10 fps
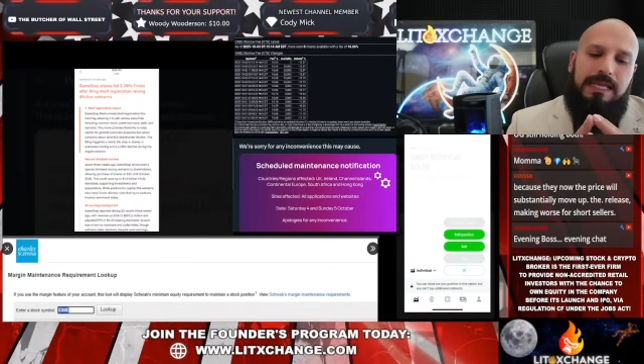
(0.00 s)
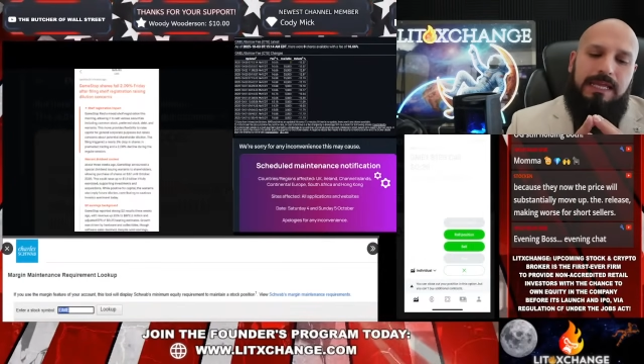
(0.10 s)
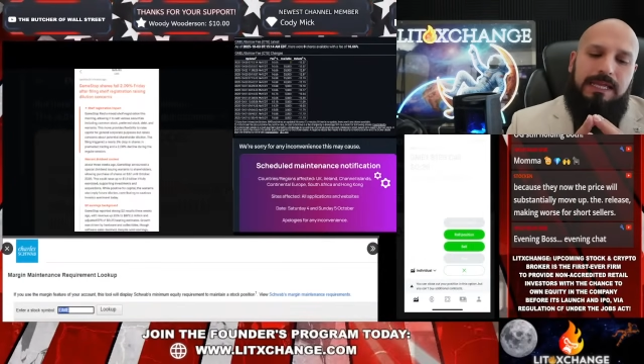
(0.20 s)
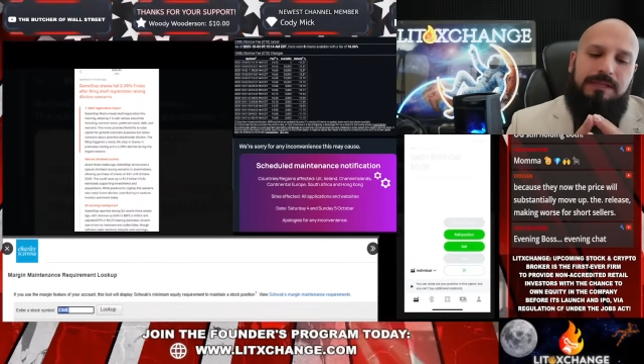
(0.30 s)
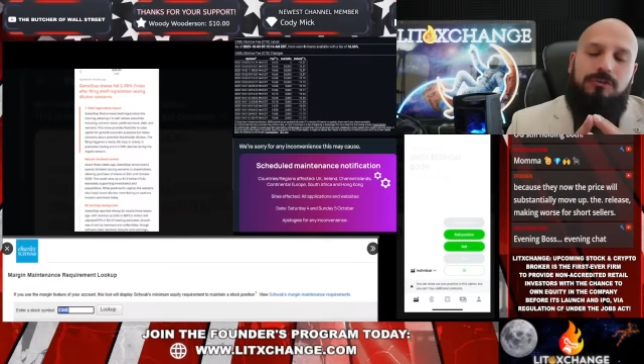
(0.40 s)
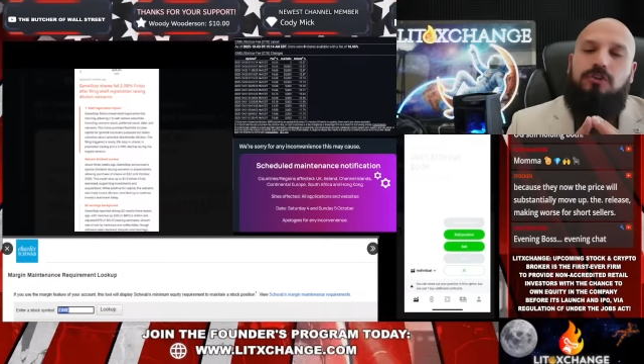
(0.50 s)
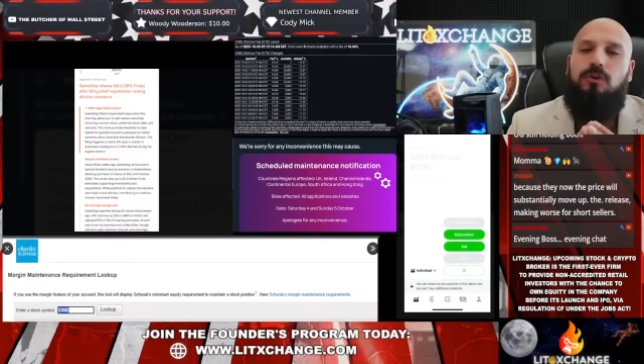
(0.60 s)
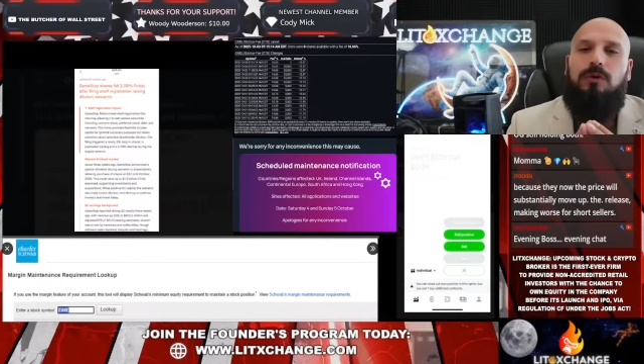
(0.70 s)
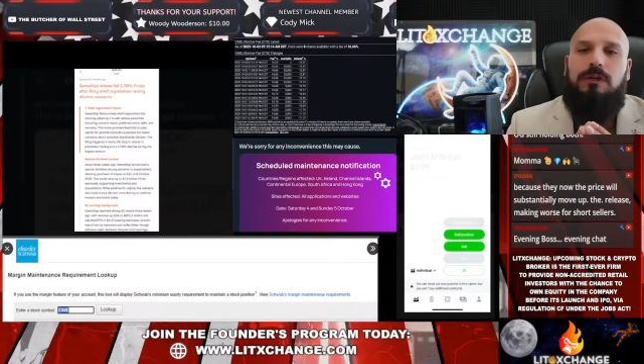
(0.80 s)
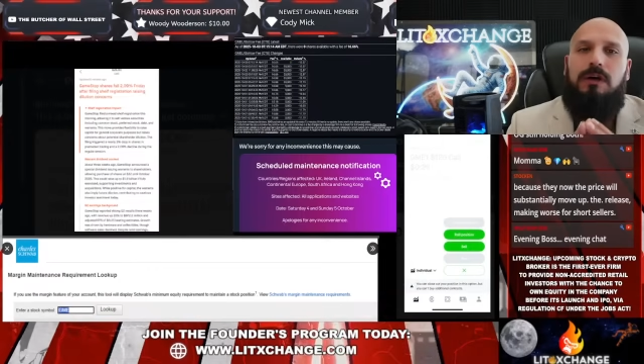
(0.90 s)

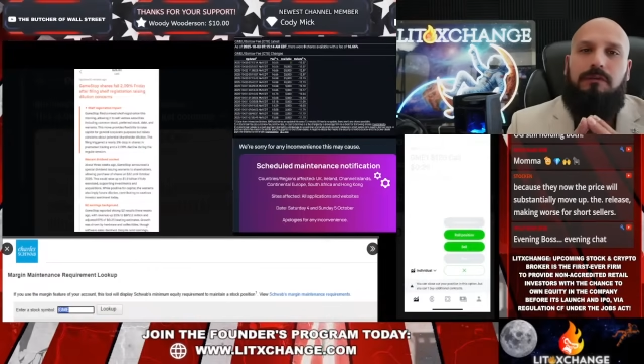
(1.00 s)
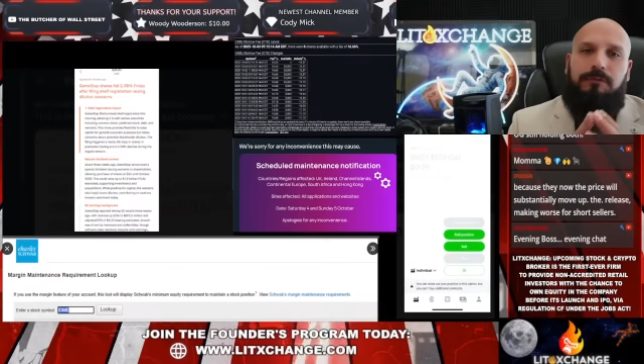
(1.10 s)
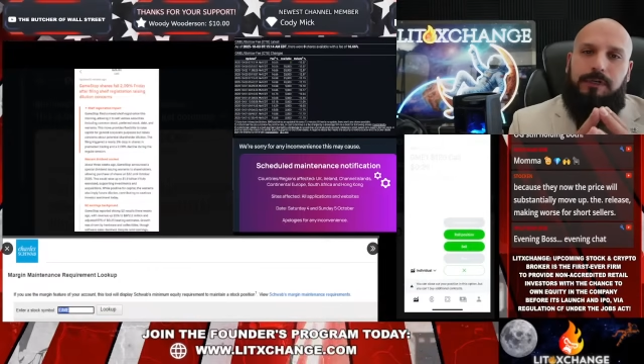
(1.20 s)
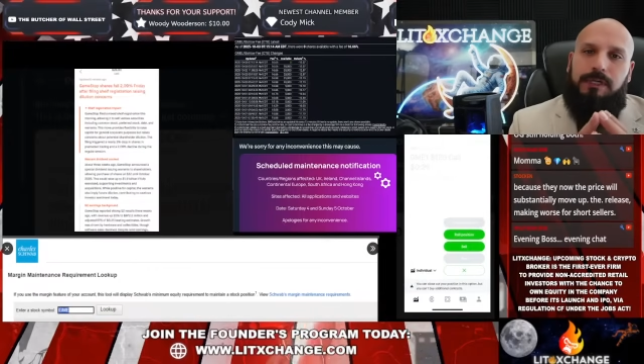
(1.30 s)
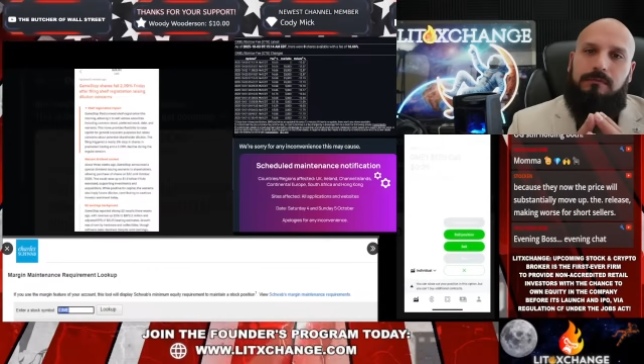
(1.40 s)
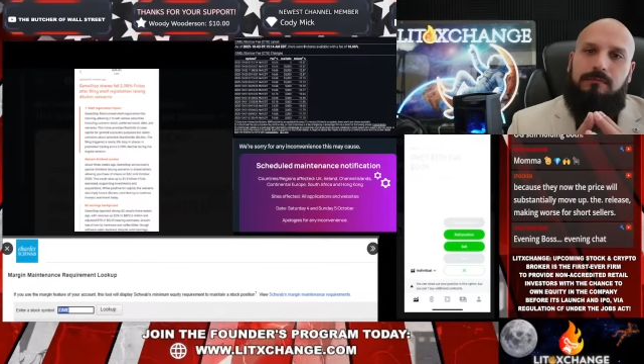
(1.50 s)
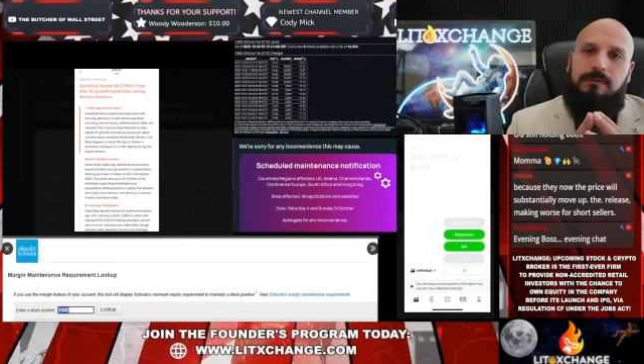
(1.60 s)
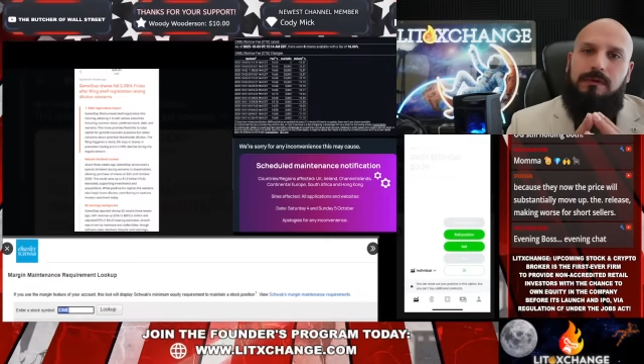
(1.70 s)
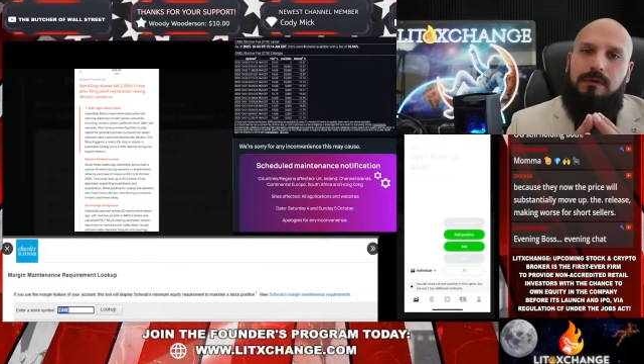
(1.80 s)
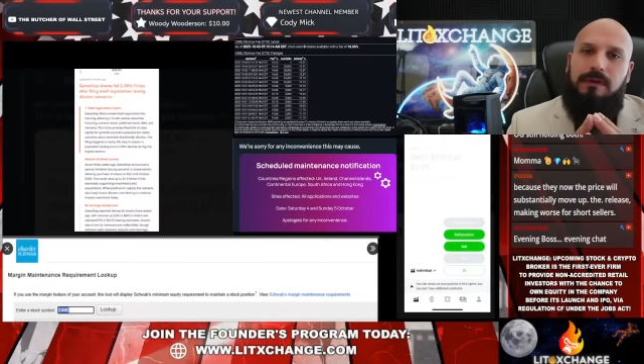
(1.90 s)
short covering
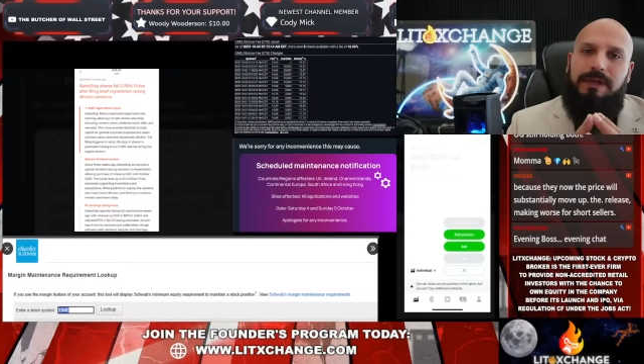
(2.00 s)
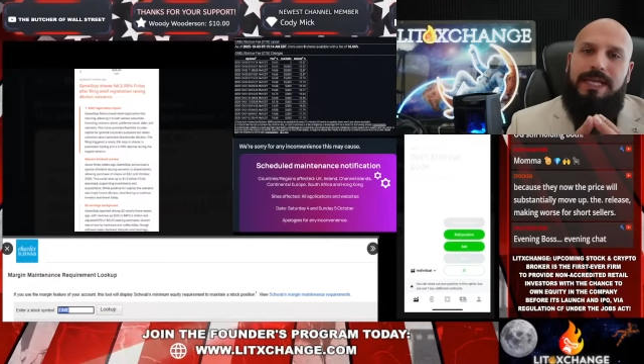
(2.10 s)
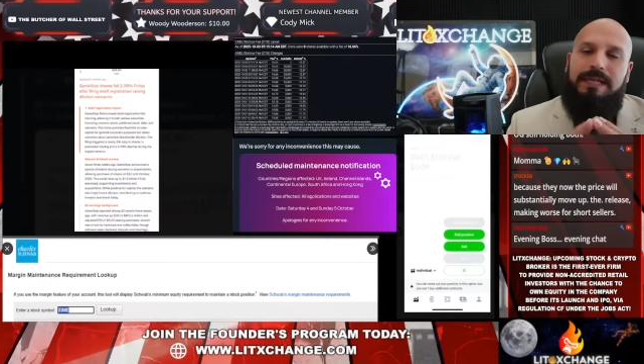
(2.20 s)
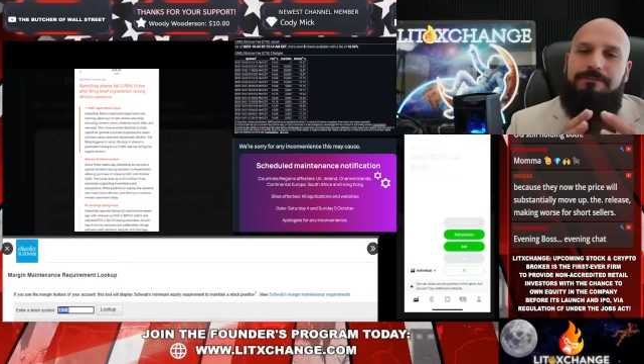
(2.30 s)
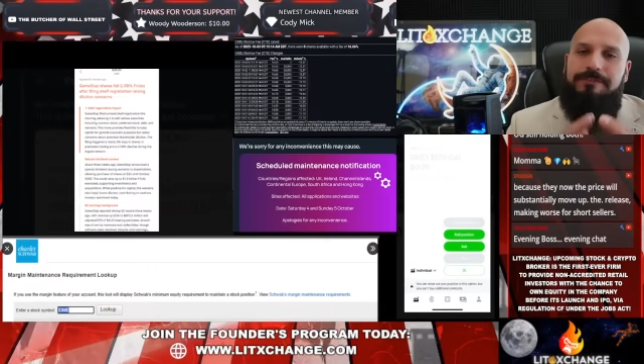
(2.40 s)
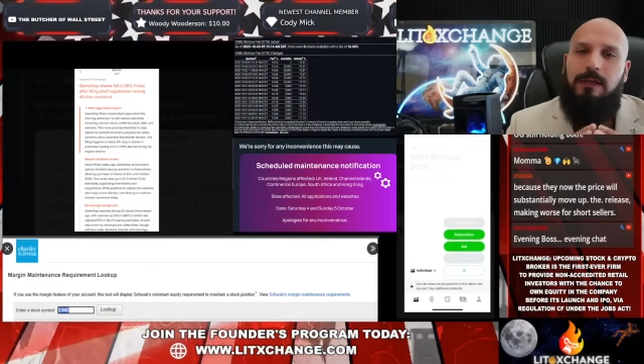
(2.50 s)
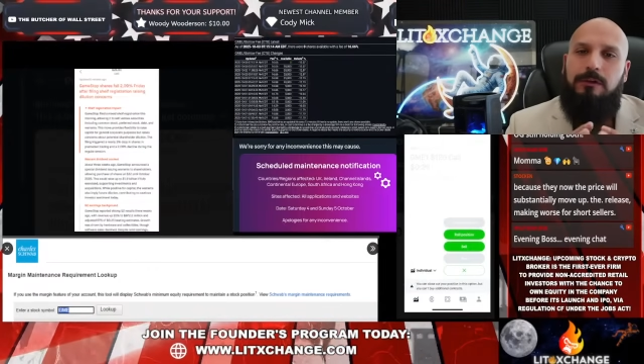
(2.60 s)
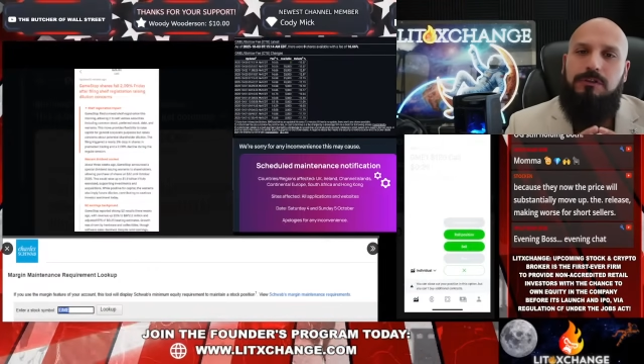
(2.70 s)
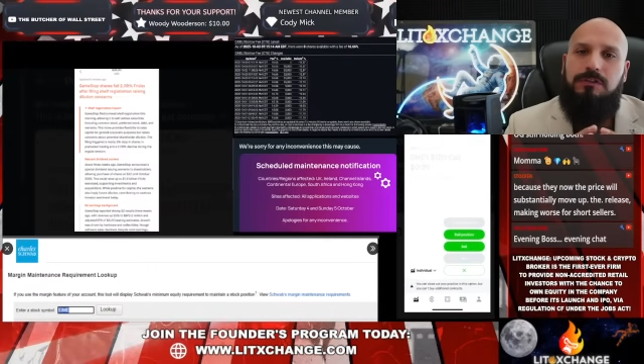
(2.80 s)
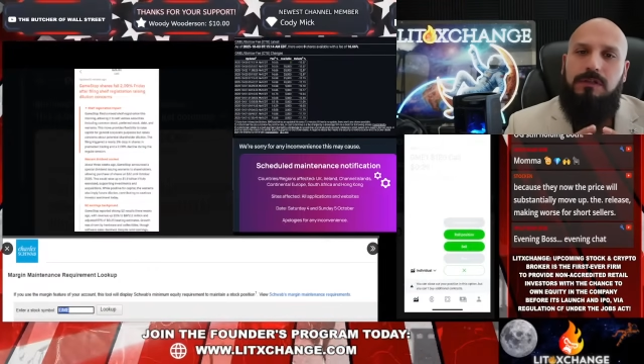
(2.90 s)
and
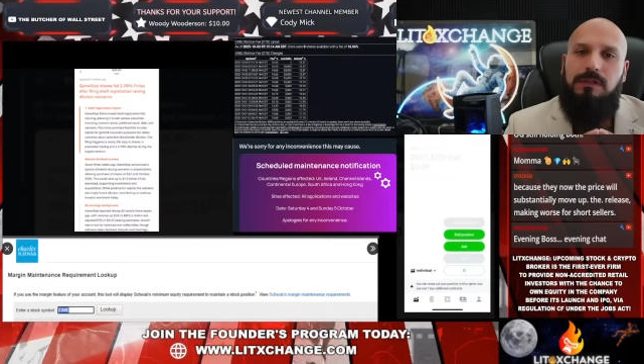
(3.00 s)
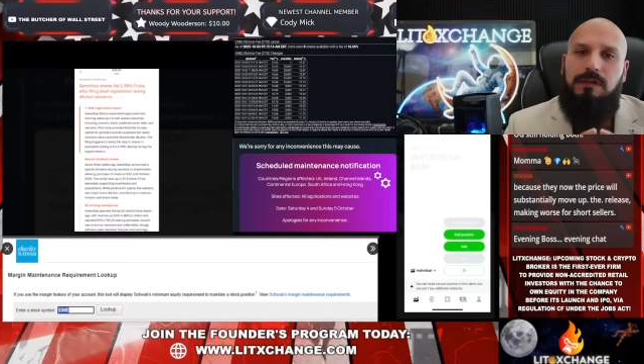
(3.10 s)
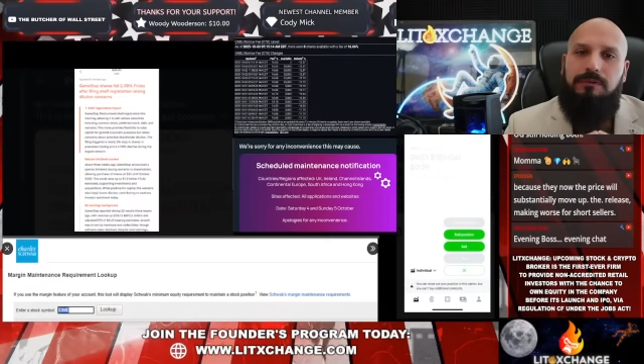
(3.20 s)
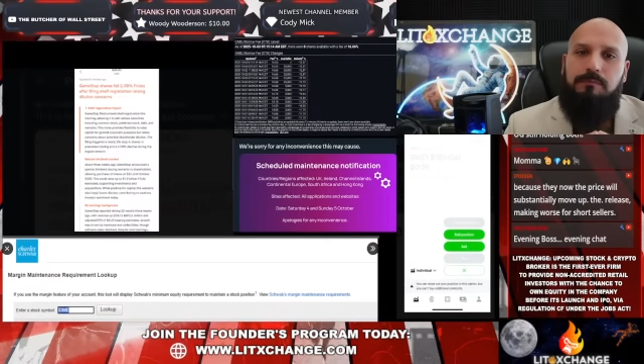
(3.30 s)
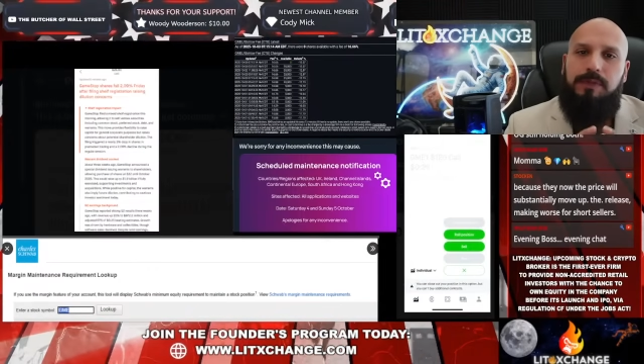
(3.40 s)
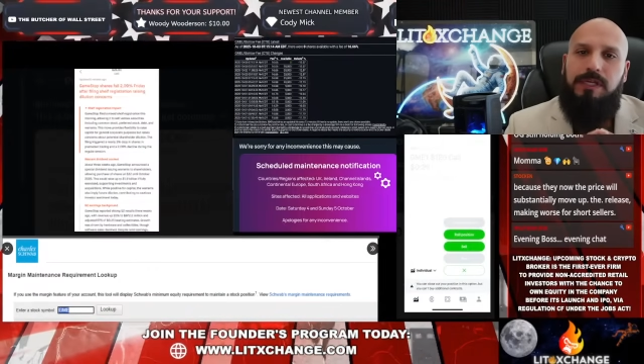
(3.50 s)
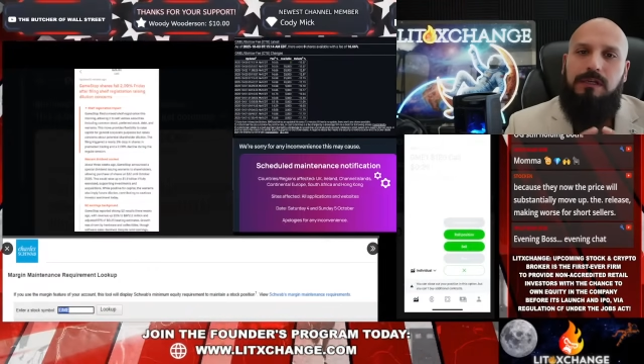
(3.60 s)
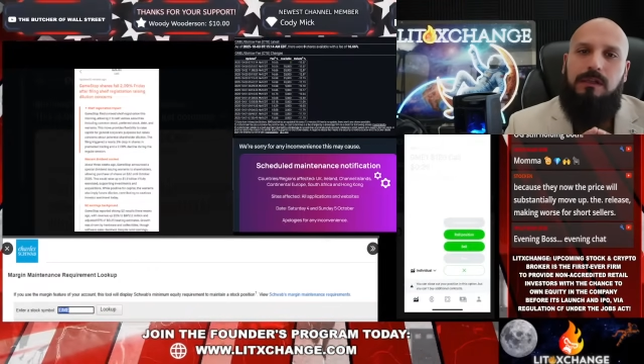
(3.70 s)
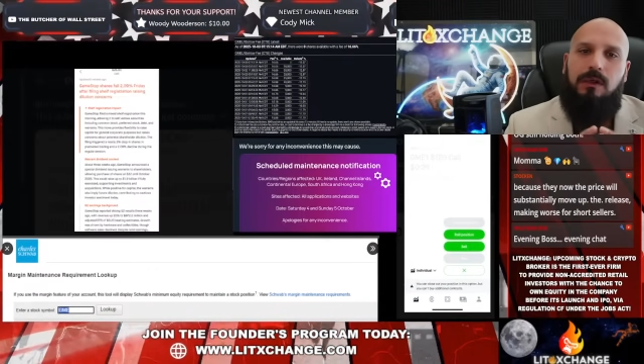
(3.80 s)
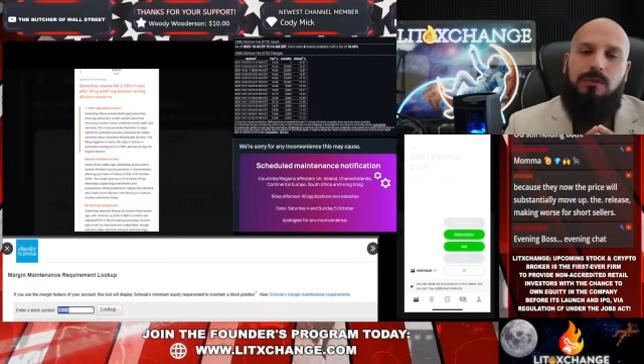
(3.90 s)
failures to deliver being
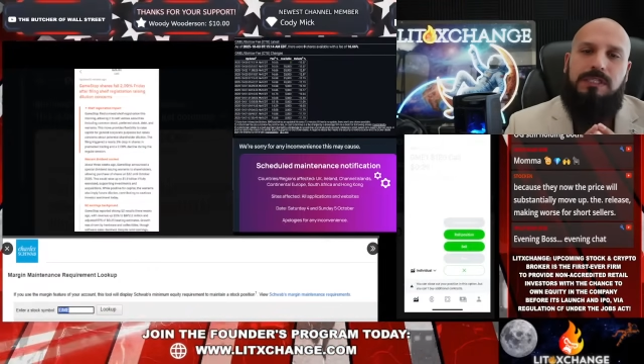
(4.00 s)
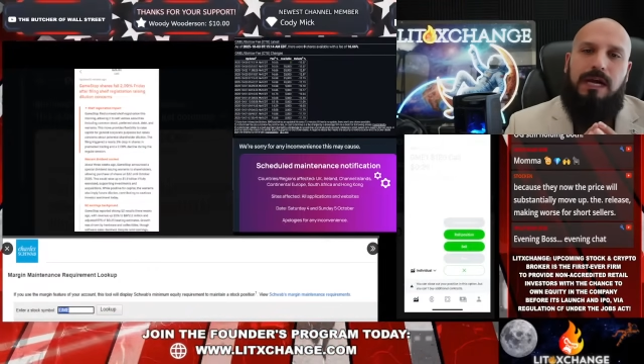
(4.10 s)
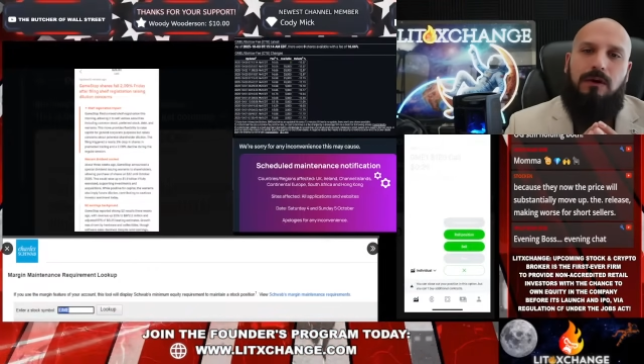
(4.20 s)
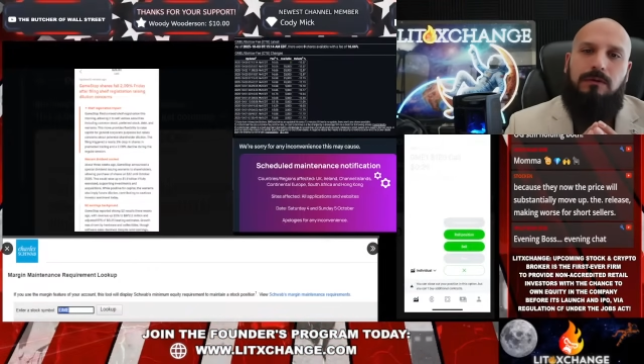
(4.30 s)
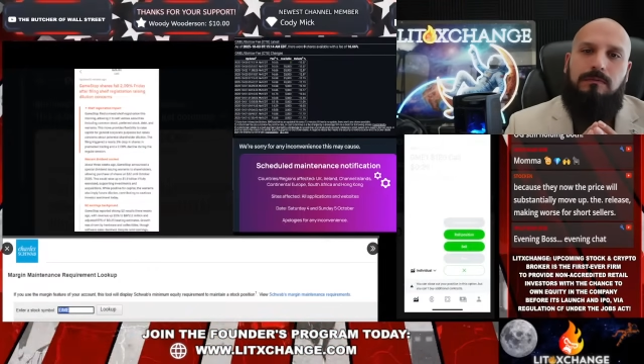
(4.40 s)
closed out